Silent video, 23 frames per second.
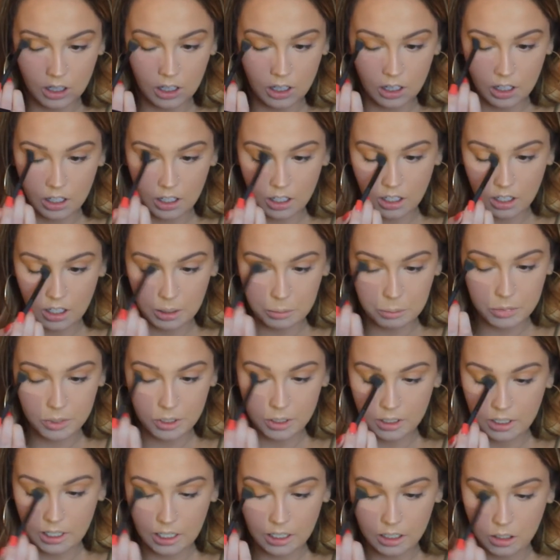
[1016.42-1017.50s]
and I'm
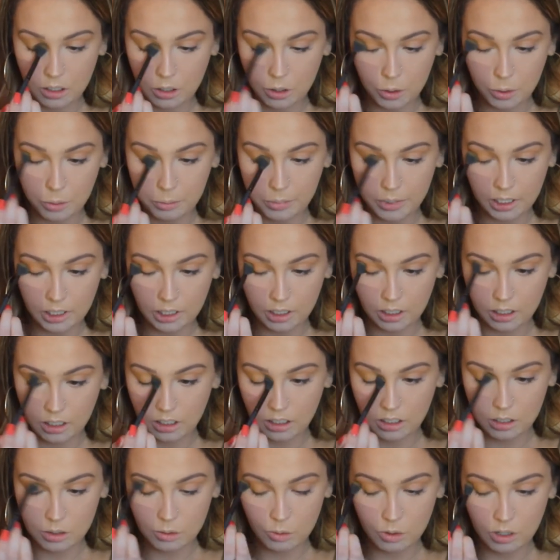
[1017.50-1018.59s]
going to kind of coat my lid
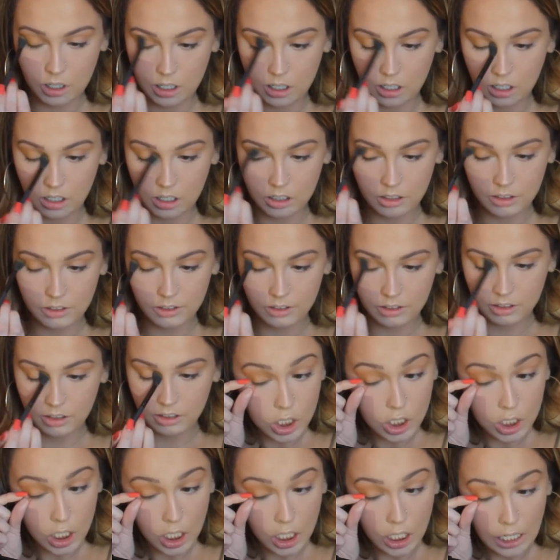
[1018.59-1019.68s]
as well.
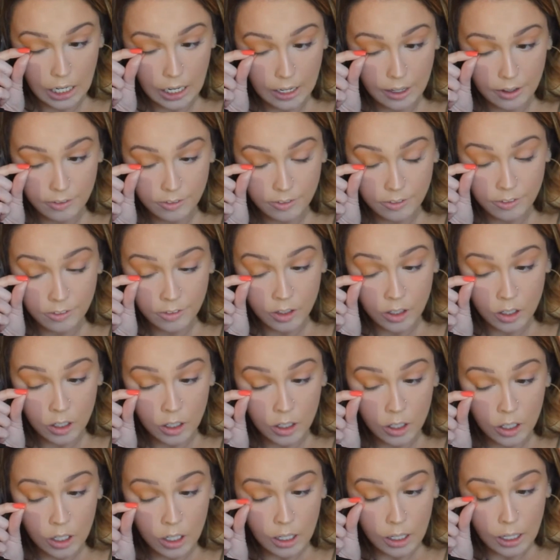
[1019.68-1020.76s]
Shit,
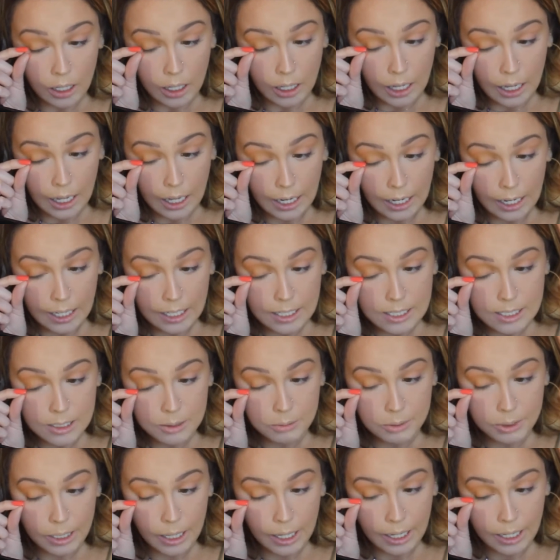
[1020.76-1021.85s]
I got
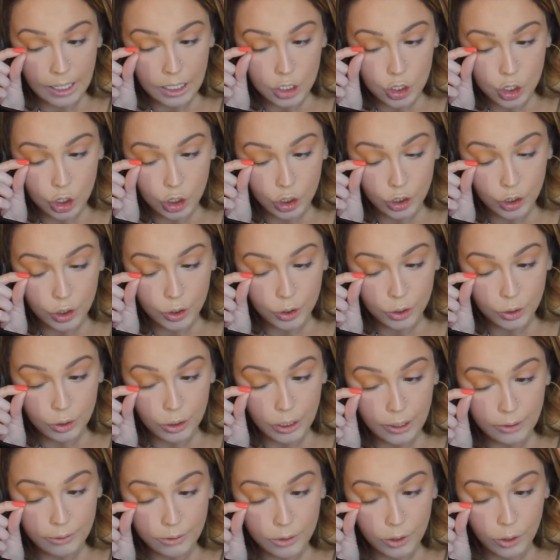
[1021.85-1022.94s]
some lash glue
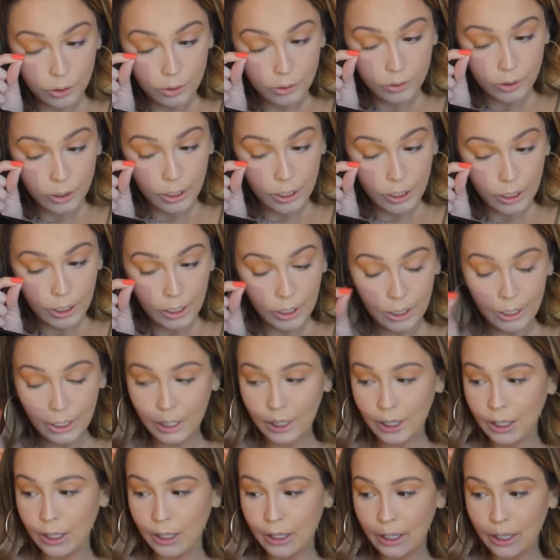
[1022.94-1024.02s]
left over.
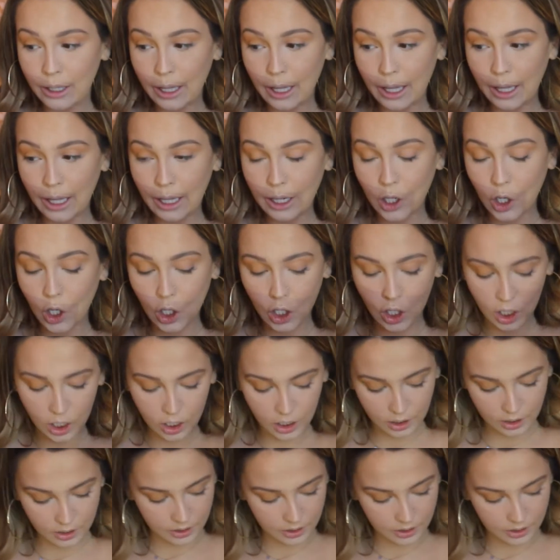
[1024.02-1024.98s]
Hey girl.